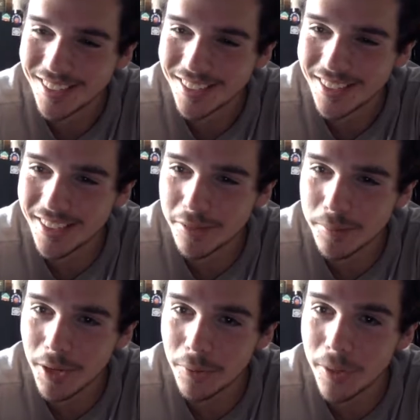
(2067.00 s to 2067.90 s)
It gives
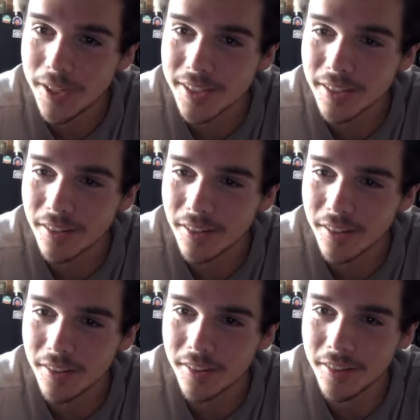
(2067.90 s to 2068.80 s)
me a reason to
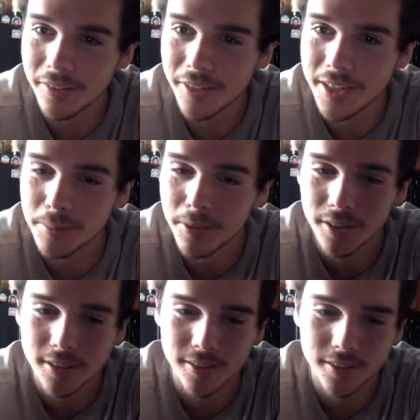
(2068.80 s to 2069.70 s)
log on to
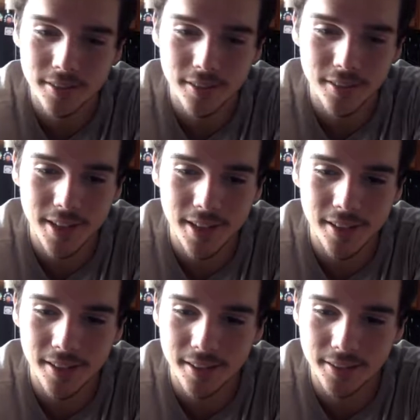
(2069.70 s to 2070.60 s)
Facebook
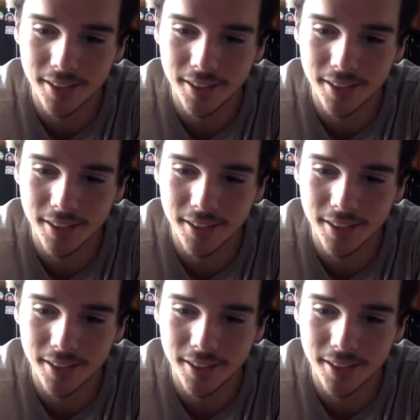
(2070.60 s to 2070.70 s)
daily.